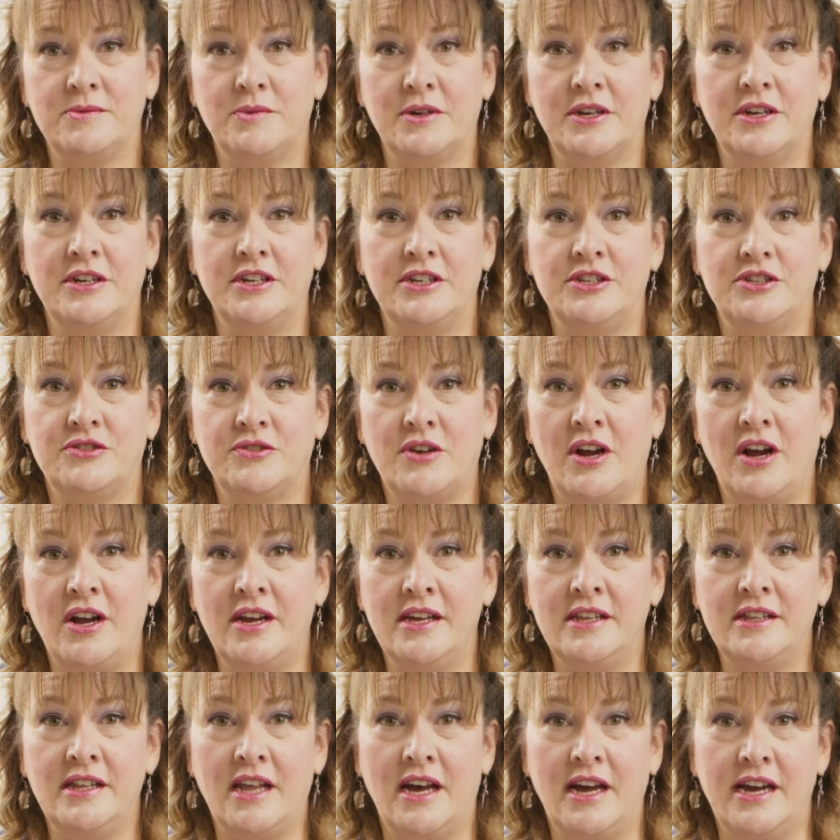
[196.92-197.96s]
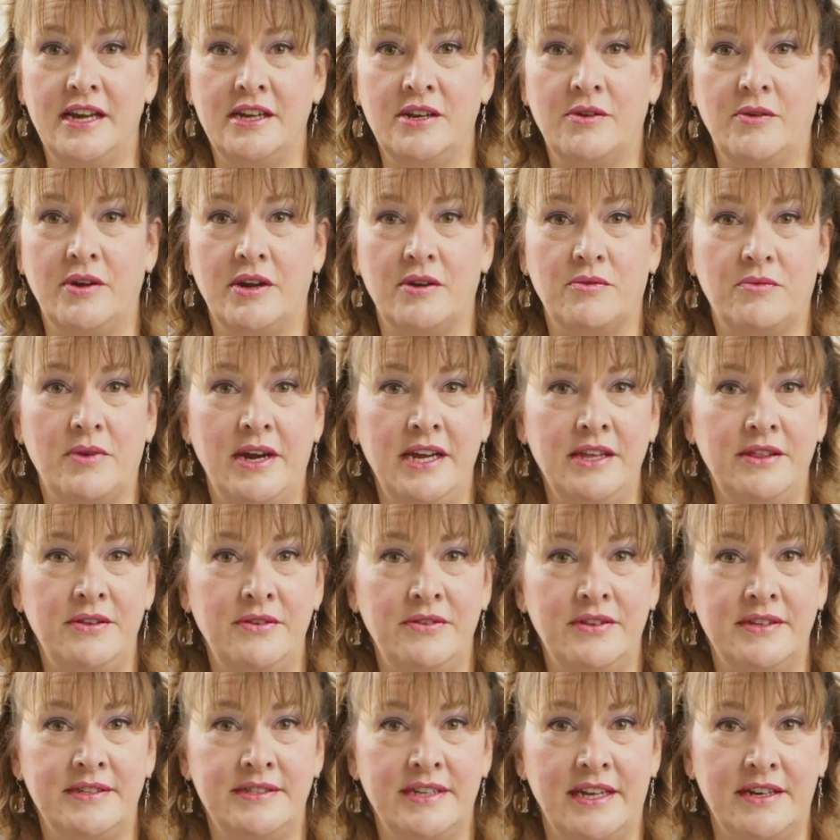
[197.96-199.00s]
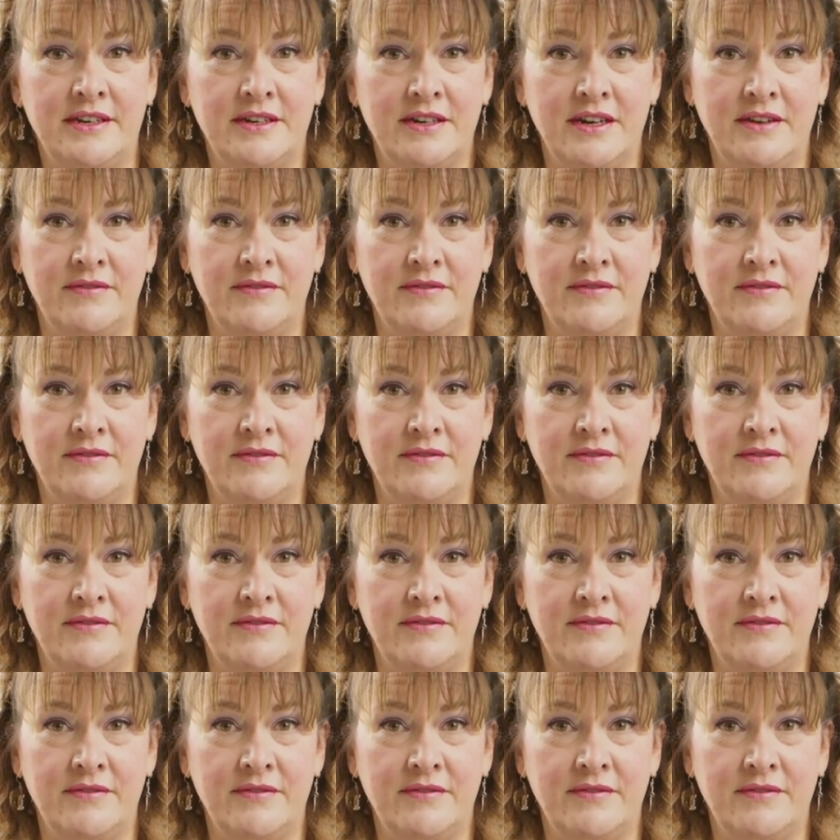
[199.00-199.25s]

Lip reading: we're going to draw a line going right through the center